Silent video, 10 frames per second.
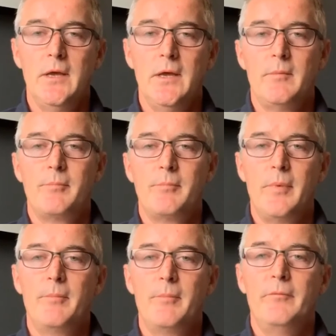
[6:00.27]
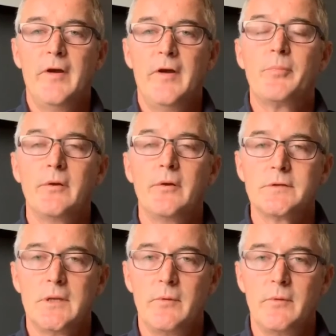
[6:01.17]
and I'm very proud to
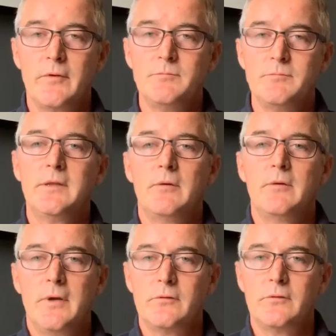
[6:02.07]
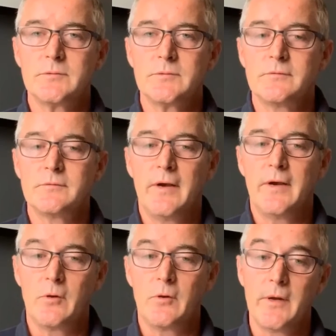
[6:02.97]
say that we've made those adjustments very
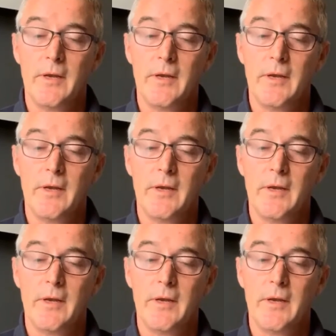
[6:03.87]
quickly.